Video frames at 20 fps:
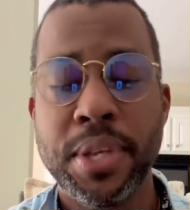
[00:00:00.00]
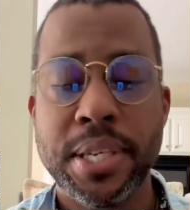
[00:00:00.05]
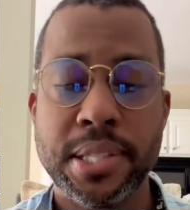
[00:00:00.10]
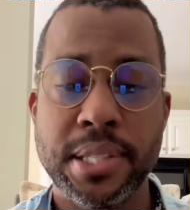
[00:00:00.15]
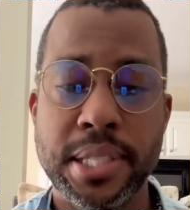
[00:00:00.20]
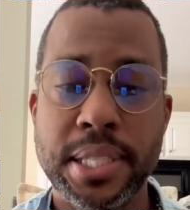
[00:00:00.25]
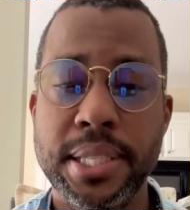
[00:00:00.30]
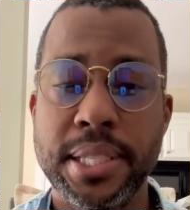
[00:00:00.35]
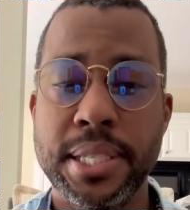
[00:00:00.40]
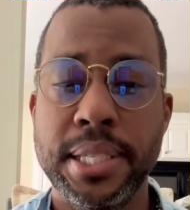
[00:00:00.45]

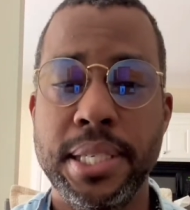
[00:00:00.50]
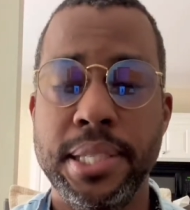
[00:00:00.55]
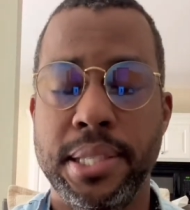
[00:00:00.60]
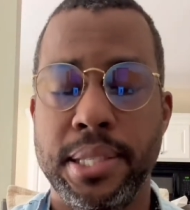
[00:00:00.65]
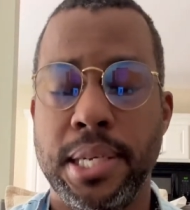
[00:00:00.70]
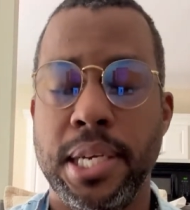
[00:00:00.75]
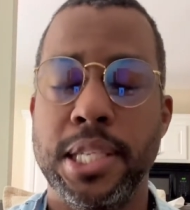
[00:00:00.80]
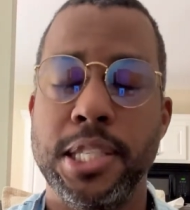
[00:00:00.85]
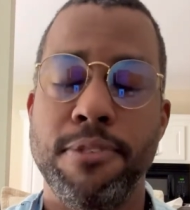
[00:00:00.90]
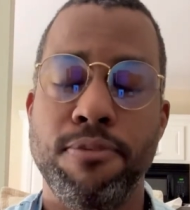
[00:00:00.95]
CTD
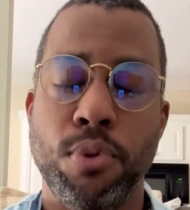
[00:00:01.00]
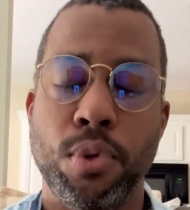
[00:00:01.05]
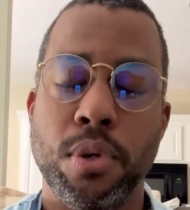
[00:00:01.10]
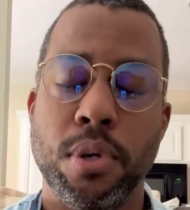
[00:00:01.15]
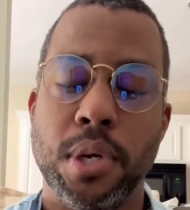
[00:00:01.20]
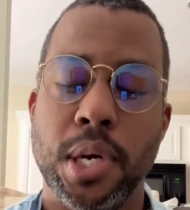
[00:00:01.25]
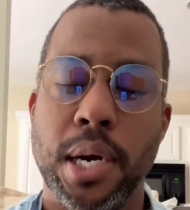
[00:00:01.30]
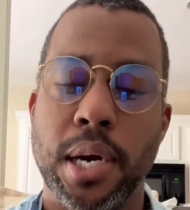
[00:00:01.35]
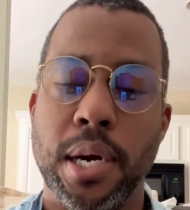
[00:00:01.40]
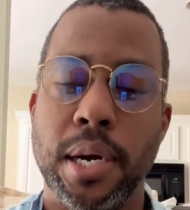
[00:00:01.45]
stands
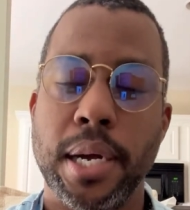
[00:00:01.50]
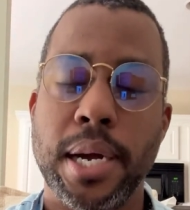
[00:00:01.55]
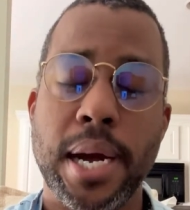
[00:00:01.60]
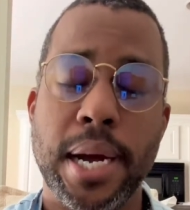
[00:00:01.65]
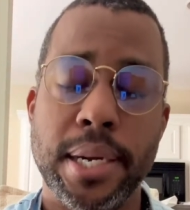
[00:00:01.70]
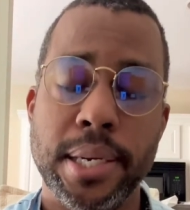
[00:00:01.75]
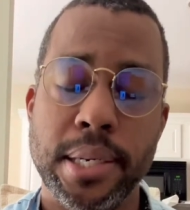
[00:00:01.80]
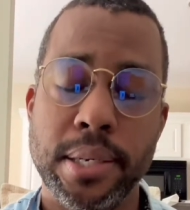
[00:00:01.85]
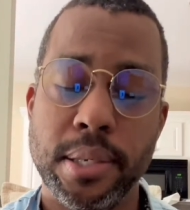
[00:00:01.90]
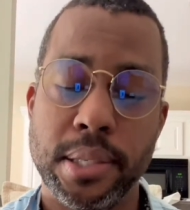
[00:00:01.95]
for
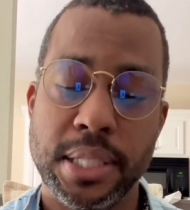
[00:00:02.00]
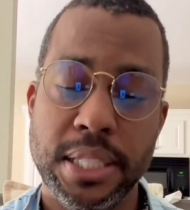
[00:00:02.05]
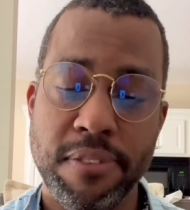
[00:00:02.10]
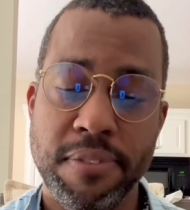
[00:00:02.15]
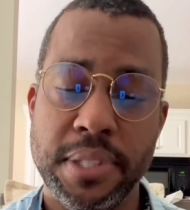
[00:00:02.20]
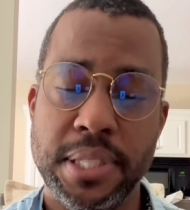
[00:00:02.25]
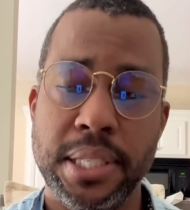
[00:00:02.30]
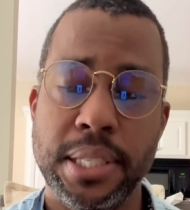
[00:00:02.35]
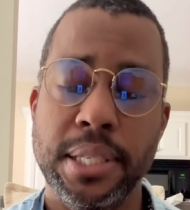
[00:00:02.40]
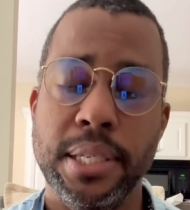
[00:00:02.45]

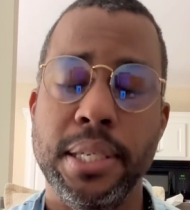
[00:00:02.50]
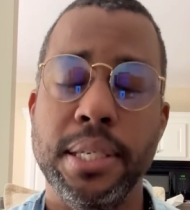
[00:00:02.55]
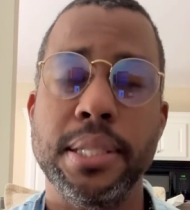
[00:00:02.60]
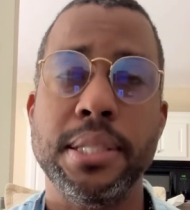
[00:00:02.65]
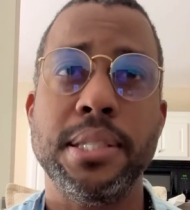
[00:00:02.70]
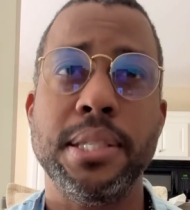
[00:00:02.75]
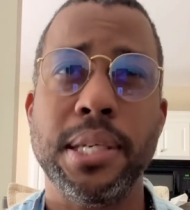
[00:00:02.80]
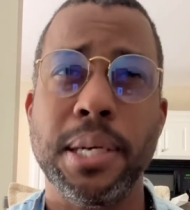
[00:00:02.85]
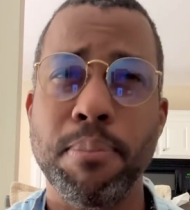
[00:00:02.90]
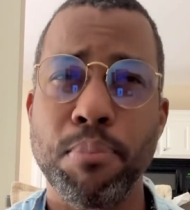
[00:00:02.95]
conductivity,
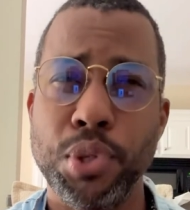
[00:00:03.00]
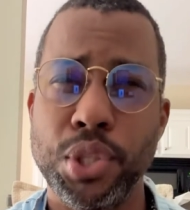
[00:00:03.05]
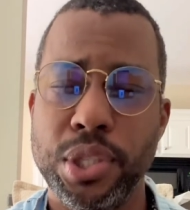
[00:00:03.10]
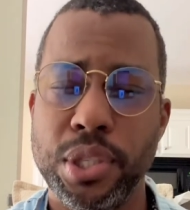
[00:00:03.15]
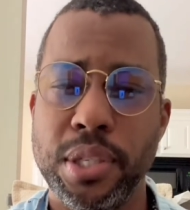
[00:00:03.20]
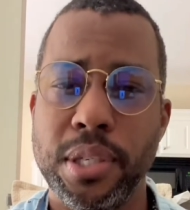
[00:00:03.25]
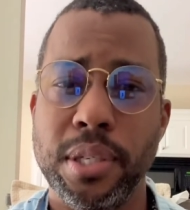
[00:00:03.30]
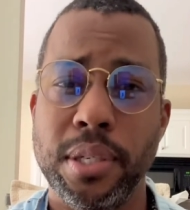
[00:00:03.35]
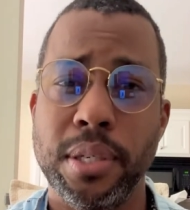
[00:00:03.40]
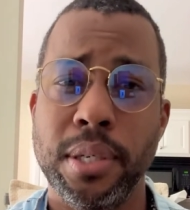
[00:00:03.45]

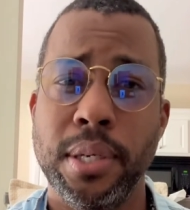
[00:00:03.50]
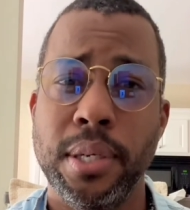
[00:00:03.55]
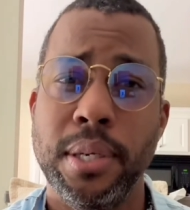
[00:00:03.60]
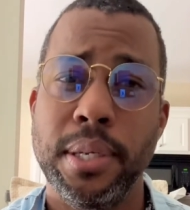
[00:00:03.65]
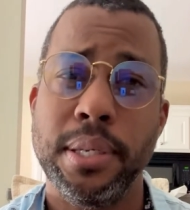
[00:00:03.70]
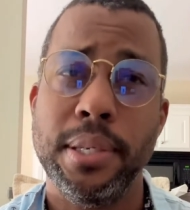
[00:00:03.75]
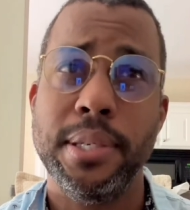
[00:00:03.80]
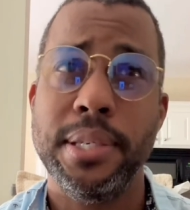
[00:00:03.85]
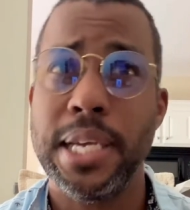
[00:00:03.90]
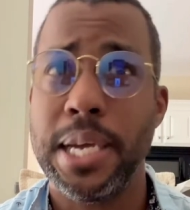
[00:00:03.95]
temperature,
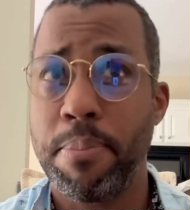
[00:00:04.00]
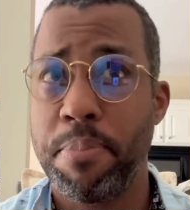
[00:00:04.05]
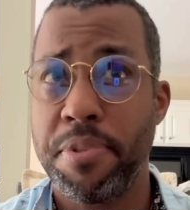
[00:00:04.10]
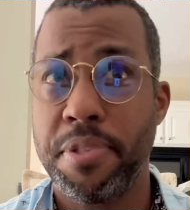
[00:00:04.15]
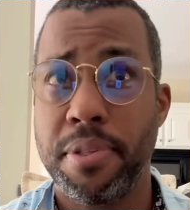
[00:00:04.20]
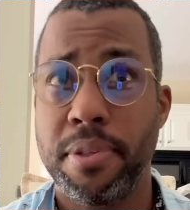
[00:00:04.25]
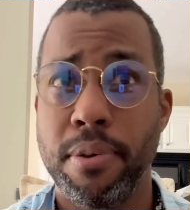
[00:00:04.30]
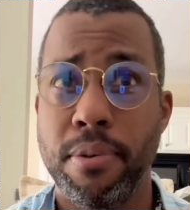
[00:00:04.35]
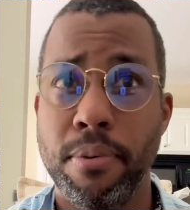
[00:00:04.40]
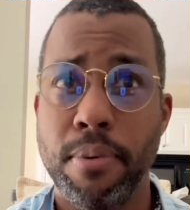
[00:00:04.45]

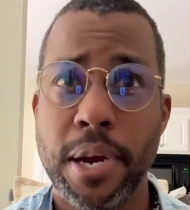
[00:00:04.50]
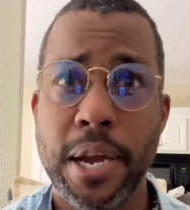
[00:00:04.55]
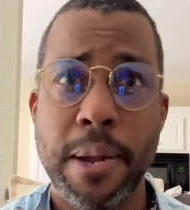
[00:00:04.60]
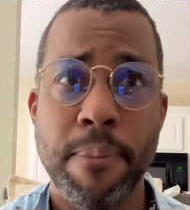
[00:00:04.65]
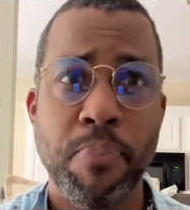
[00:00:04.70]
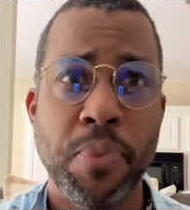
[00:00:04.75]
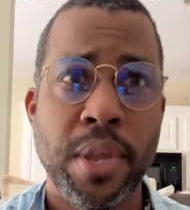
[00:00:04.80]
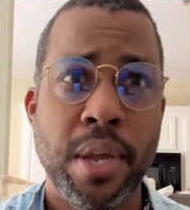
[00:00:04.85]
depth, right?